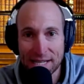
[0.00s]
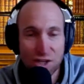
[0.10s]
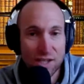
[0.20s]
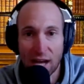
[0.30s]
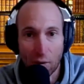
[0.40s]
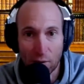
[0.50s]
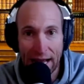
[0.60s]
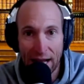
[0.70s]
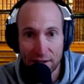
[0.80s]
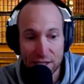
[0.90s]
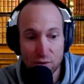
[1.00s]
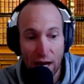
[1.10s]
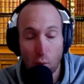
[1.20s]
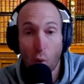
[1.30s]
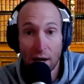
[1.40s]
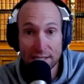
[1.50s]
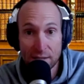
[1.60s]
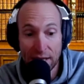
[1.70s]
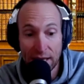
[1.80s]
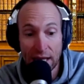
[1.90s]
It's just not reality. So I want to
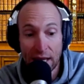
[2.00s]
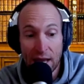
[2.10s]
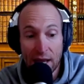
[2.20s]
be